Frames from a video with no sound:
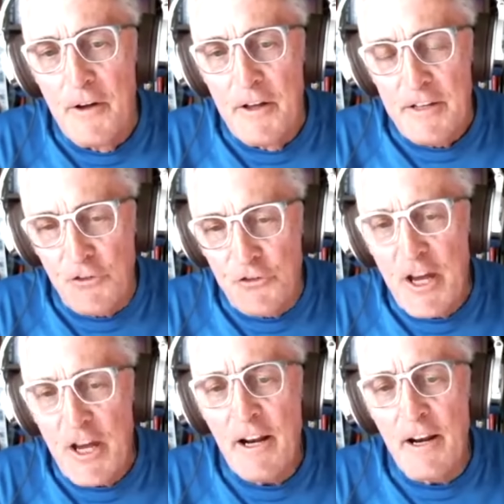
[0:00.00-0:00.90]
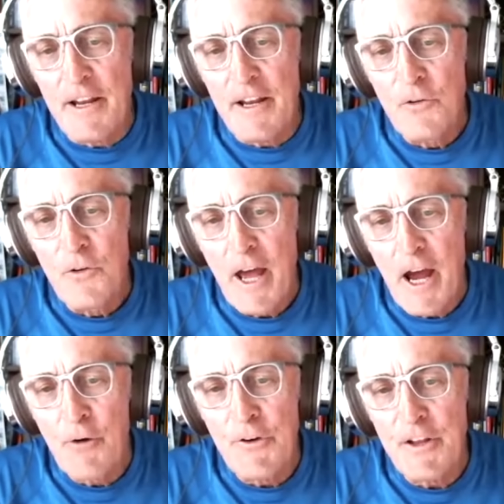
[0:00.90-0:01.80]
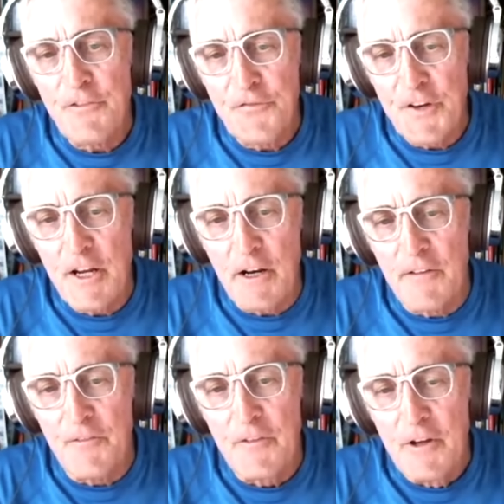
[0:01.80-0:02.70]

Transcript: Exactly how are they feeling?